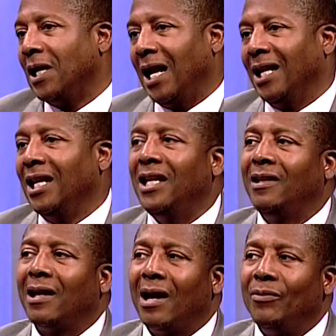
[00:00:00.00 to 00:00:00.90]
And
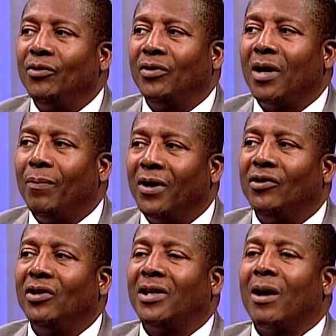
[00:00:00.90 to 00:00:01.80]
anytime you see a
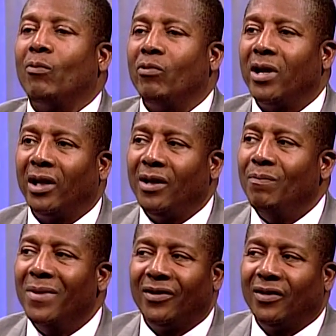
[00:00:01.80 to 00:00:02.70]
budget that really
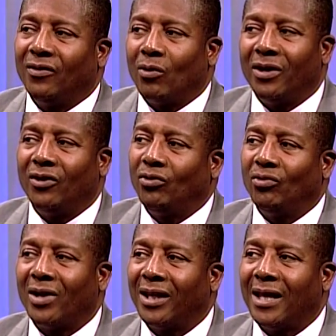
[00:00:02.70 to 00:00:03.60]
misses on
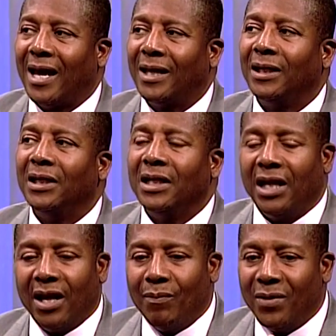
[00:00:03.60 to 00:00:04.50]
issues like that,
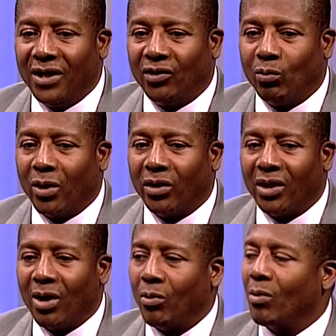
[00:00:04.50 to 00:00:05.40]
it means
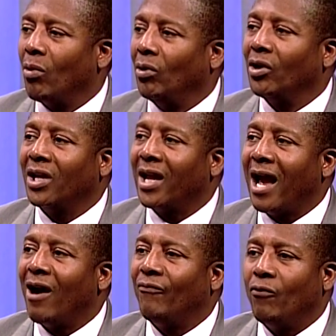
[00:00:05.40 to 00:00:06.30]
that we were looking
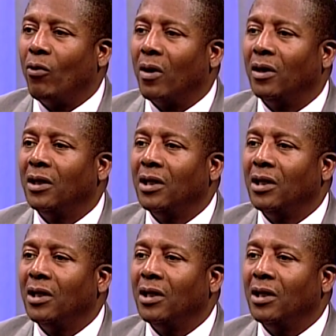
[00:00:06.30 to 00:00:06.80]
out for